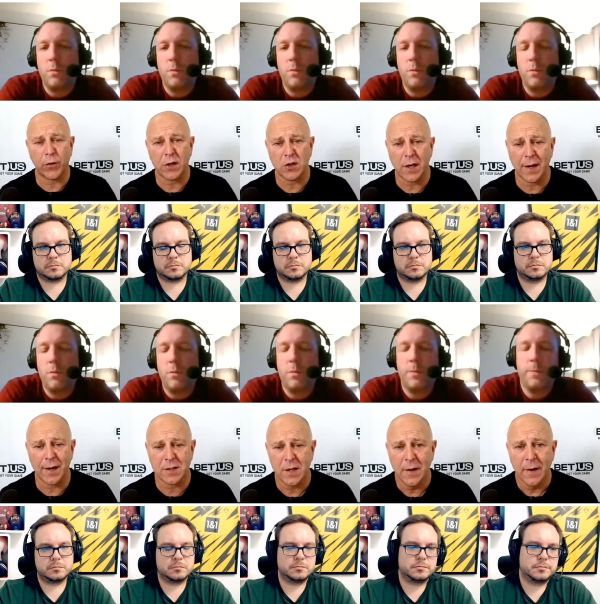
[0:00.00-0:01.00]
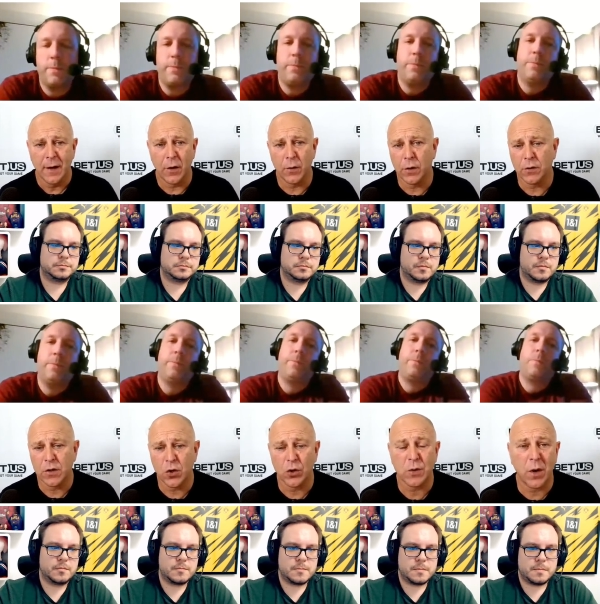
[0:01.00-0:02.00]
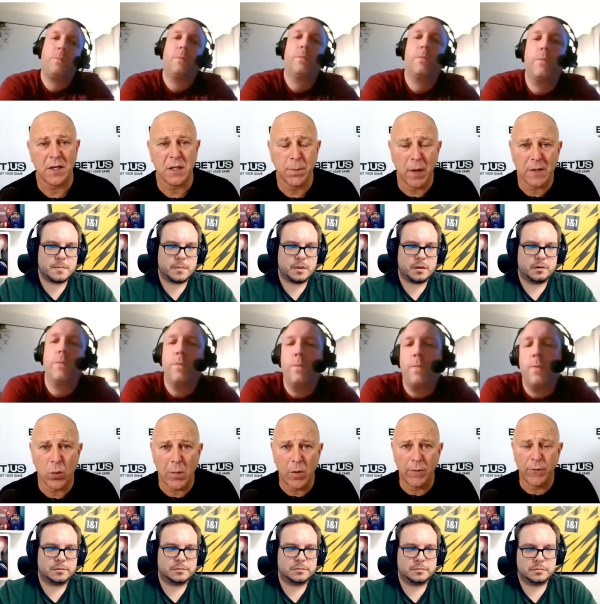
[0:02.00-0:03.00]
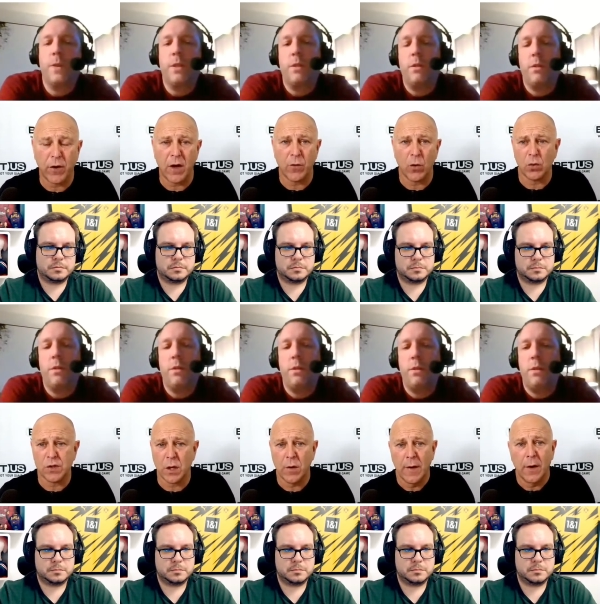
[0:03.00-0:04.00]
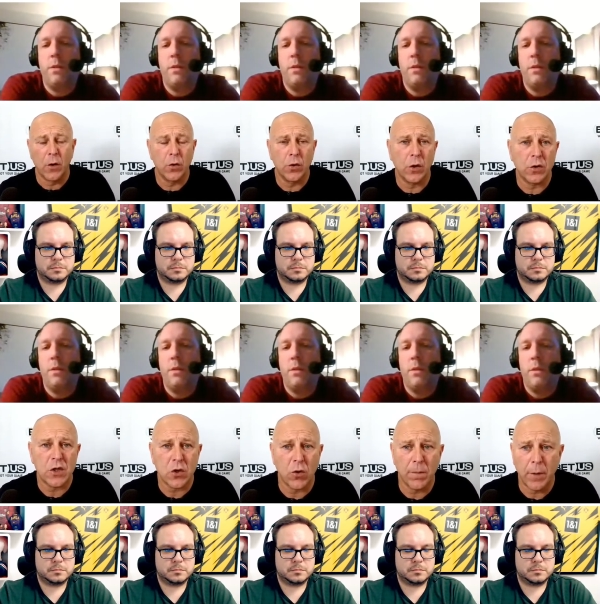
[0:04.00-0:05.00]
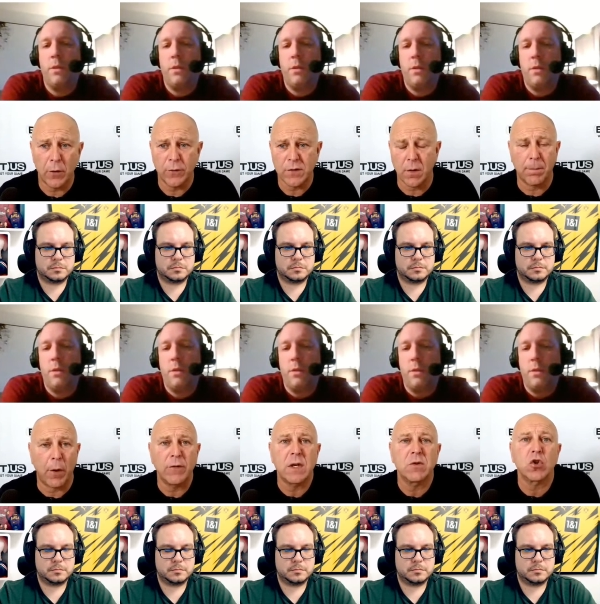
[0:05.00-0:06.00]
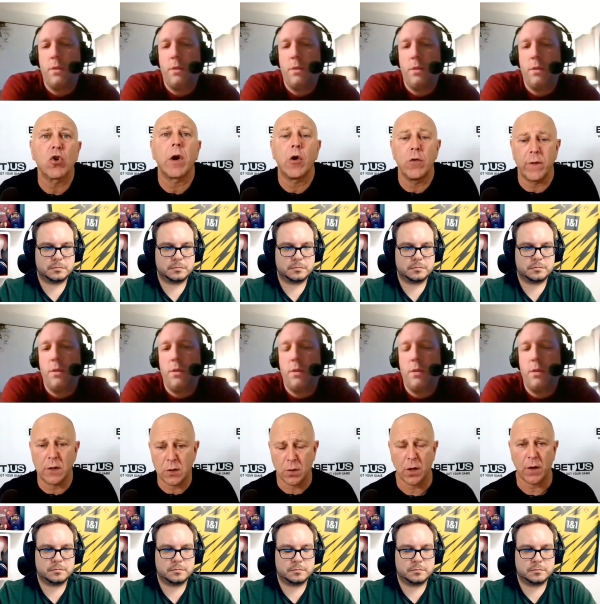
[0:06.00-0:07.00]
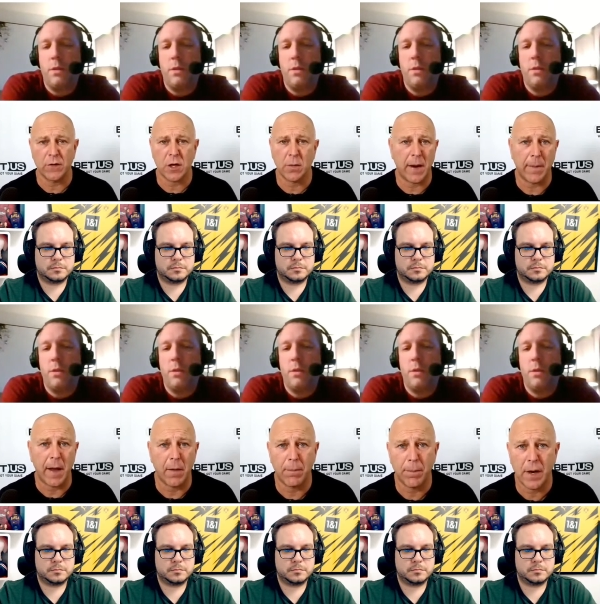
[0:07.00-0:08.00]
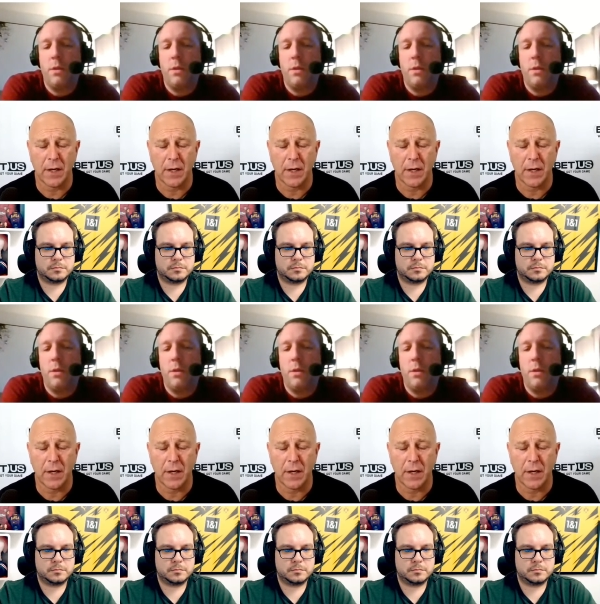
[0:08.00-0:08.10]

Speaker 1: Refreshed, Alex. Union to score twice is plus one fifteen. Also, Union to score and both both teams to score and over two and a half is going to be about